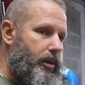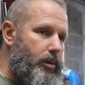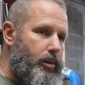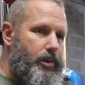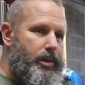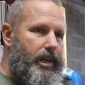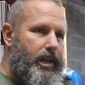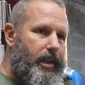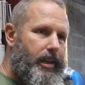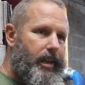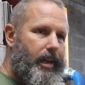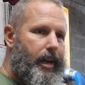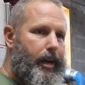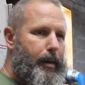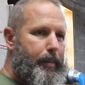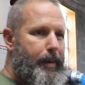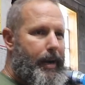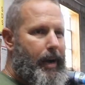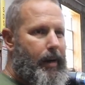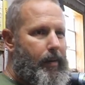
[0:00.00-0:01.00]
use anything
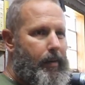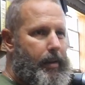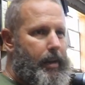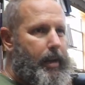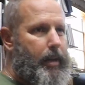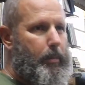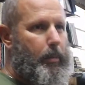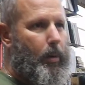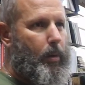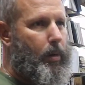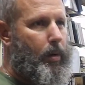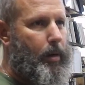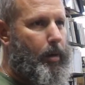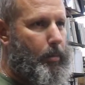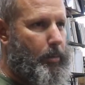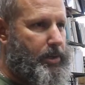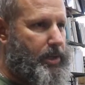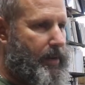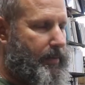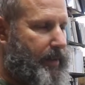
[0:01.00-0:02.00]
air powered anymore.
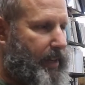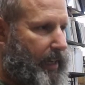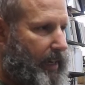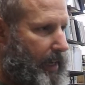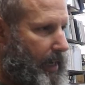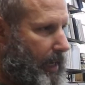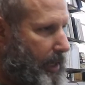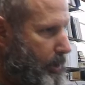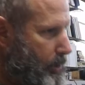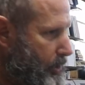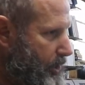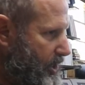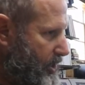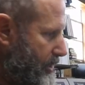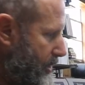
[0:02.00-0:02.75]
Almost everything that I use